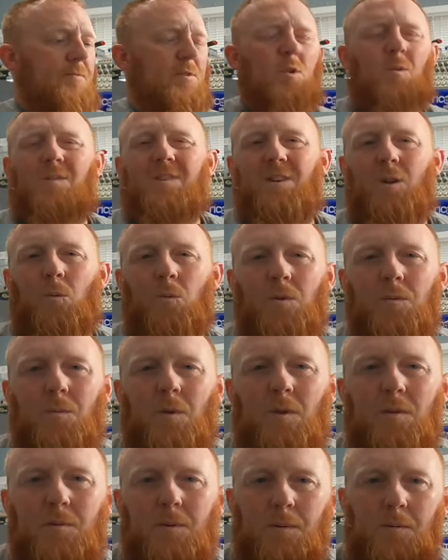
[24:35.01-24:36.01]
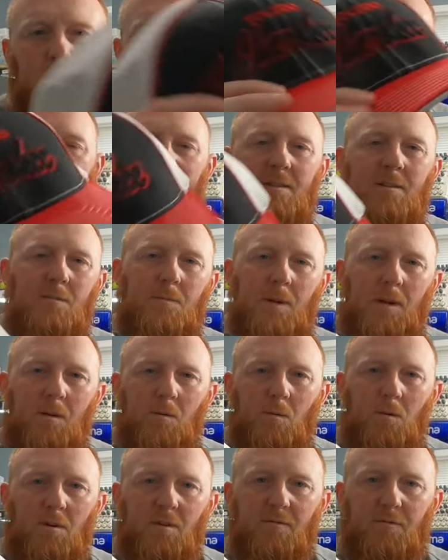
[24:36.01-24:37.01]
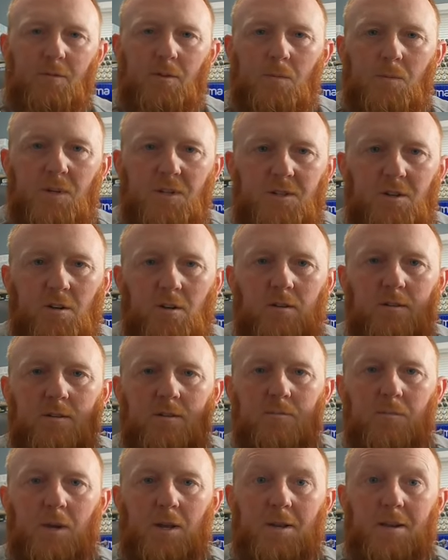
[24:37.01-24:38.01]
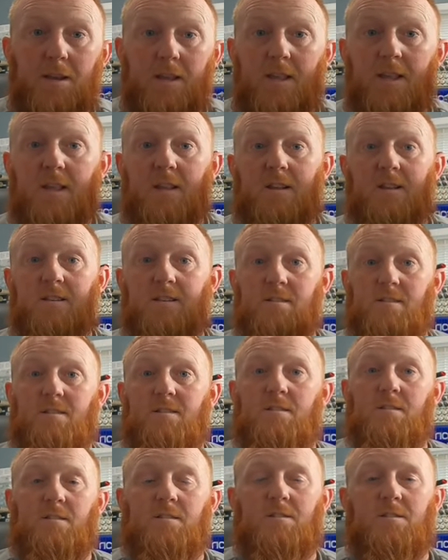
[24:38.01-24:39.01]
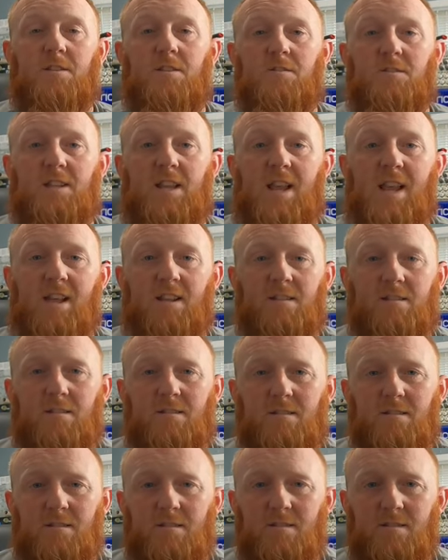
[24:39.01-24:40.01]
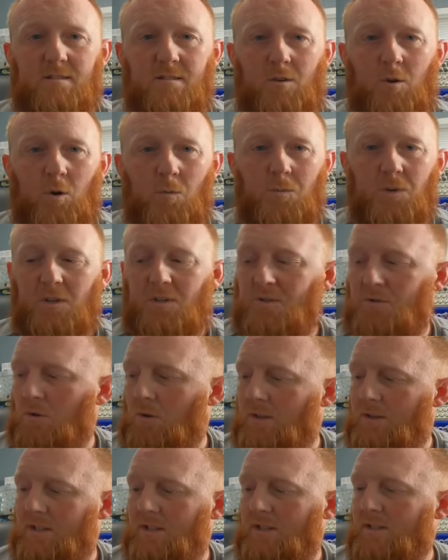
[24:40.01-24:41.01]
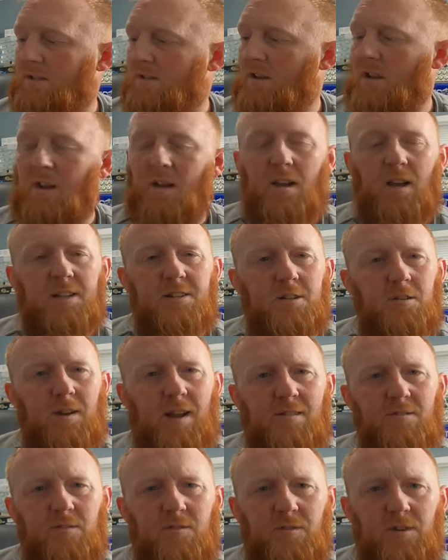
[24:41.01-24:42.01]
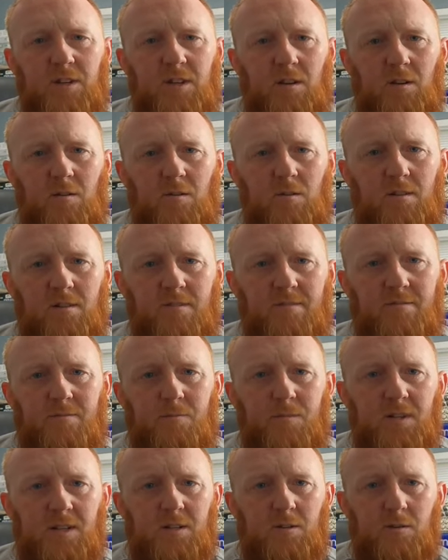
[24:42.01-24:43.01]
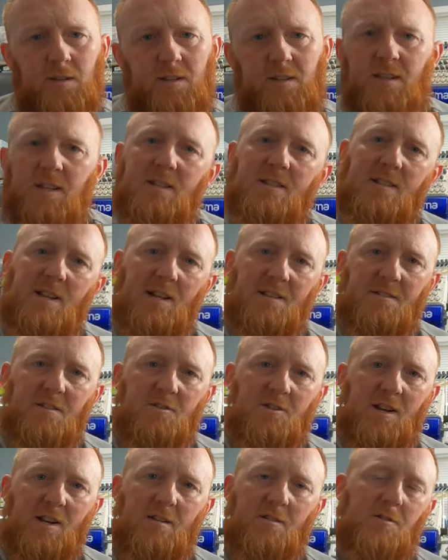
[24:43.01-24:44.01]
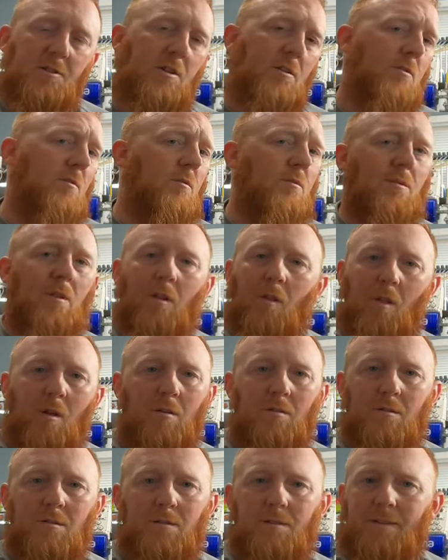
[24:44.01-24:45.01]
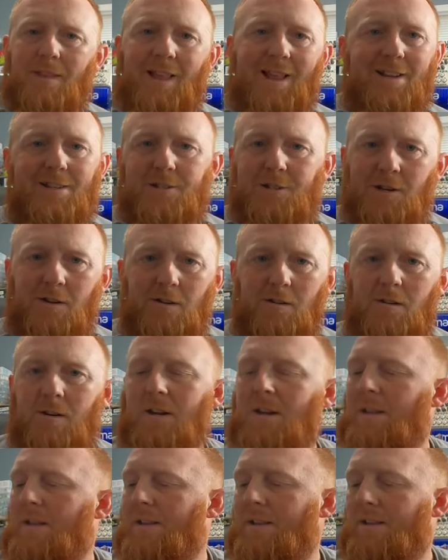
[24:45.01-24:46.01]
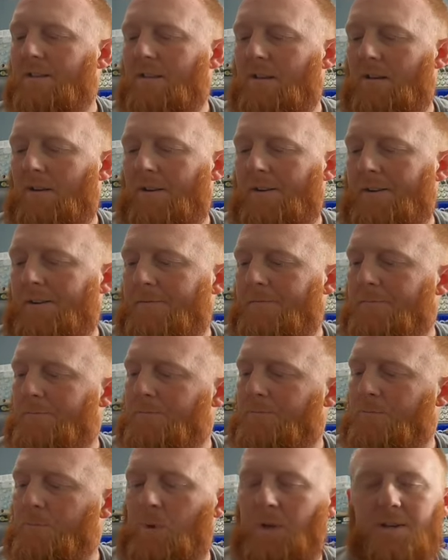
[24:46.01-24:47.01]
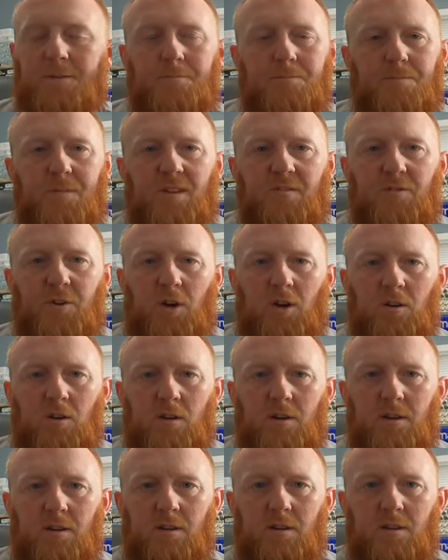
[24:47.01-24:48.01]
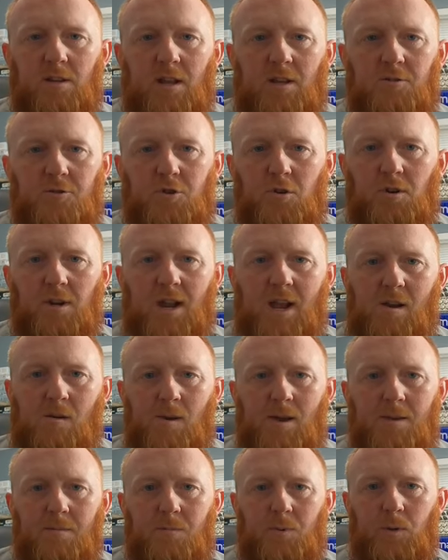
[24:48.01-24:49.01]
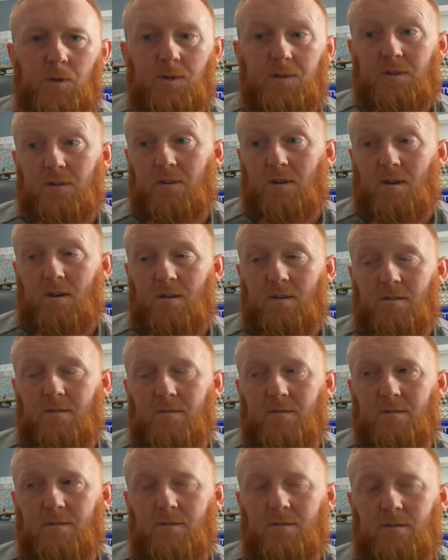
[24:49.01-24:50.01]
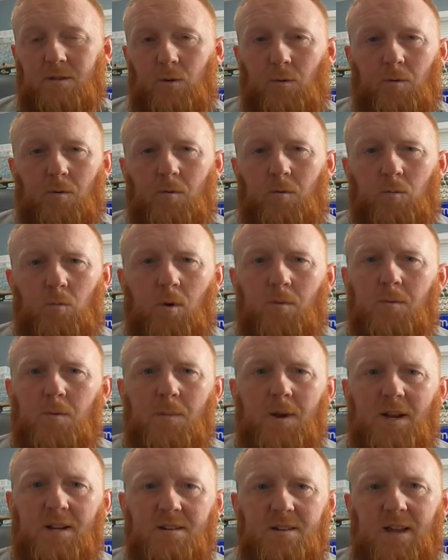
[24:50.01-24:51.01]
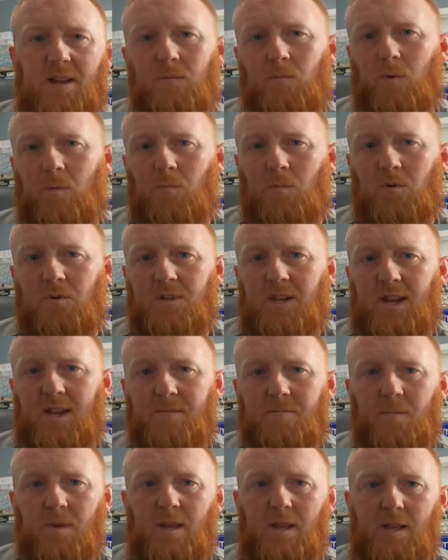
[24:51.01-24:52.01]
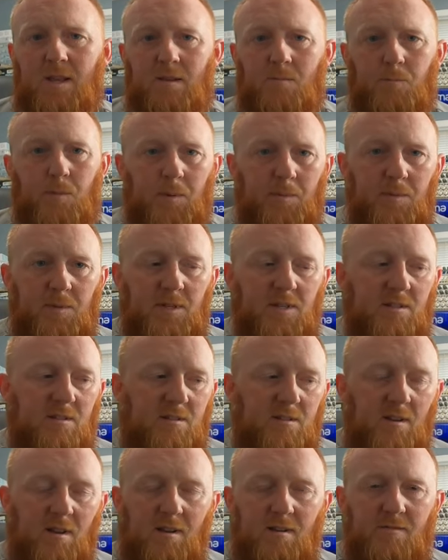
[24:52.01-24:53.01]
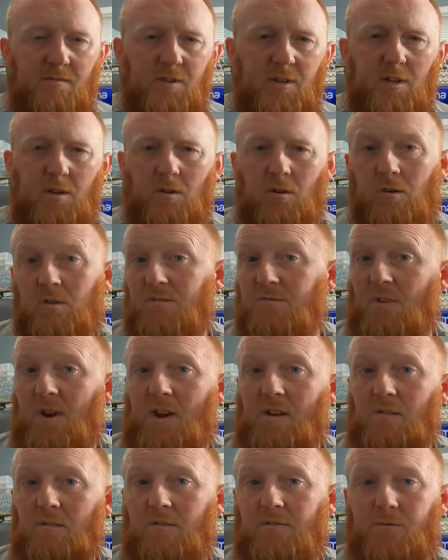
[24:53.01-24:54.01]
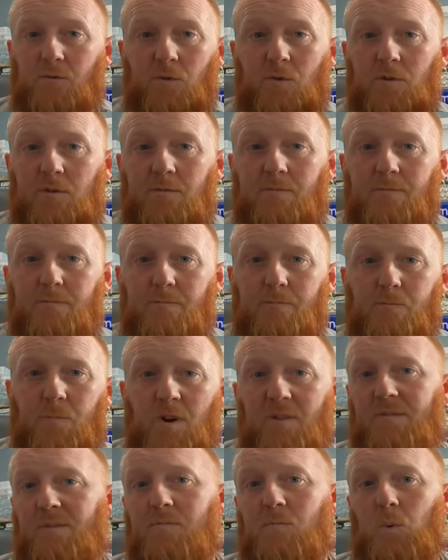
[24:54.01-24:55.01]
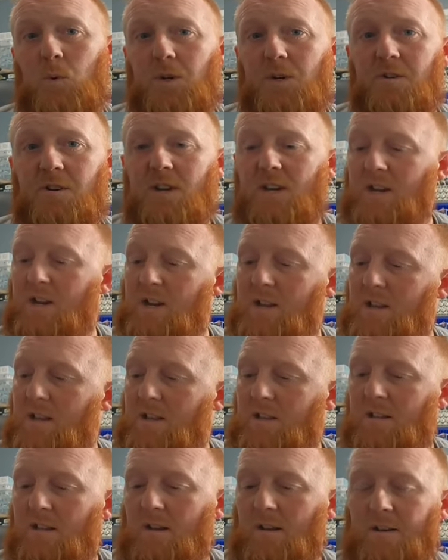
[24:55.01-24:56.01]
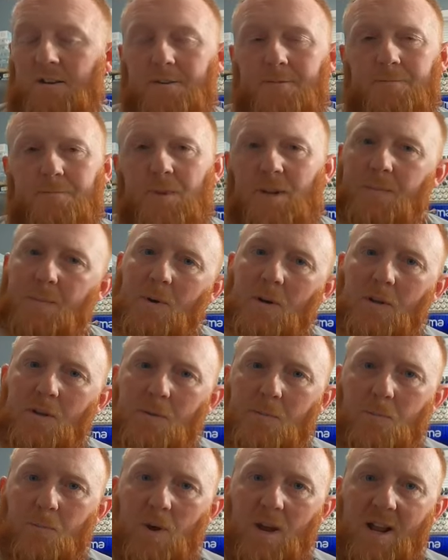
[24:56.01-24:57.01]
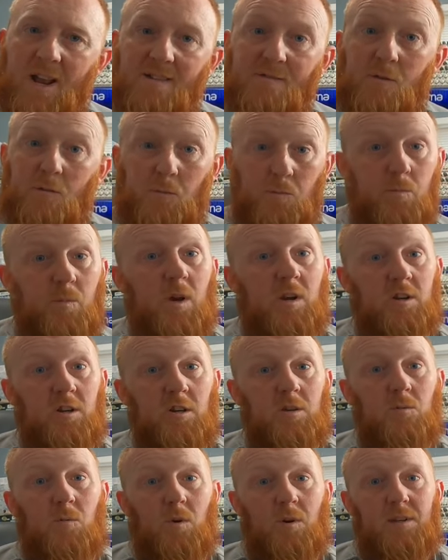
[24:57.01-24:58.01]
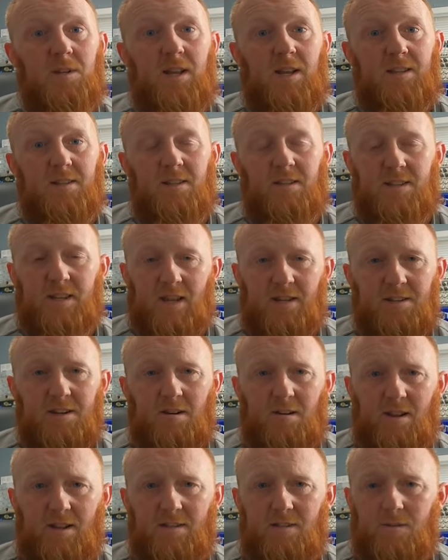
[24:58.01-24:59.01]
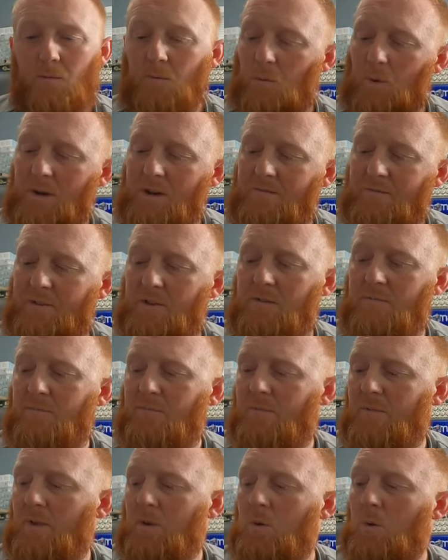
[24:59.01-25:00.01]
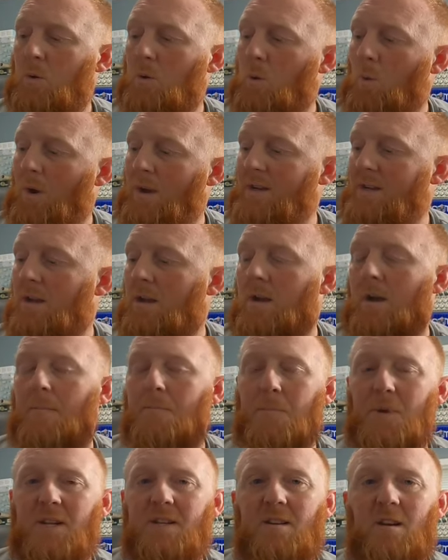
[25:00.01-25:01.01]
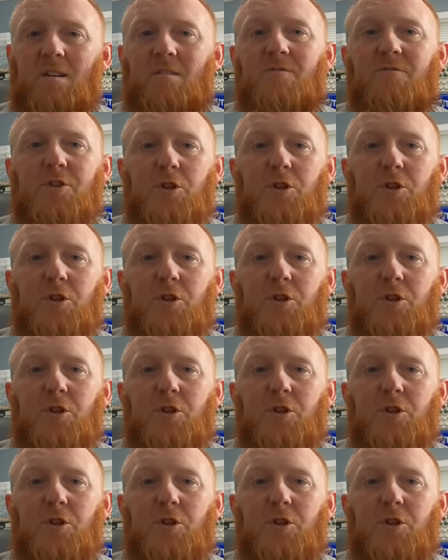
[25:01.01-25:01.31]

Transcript: normally I don't wear other people's hats, but I wore it for the picture. But there's the hats. Hope you enjoyed this. Uh, I do have a video of me doing these on the channel too, along last year. Uh, but I figured I'll show you how I put uh, the rubber band on one more time this uh, video goes viral for puff embroidery. Uh, like my other, I have a, a good one that, that's on there that has a, quite a few, quite a bit of